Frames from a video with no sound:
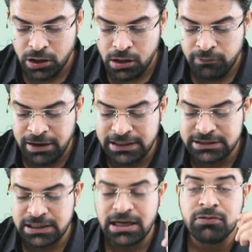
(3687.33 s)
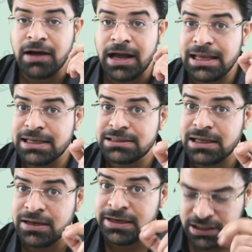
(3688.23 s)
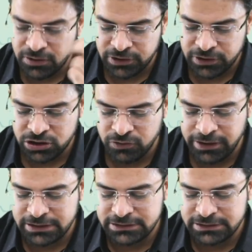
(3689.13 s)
When I say that y is a linear function of x,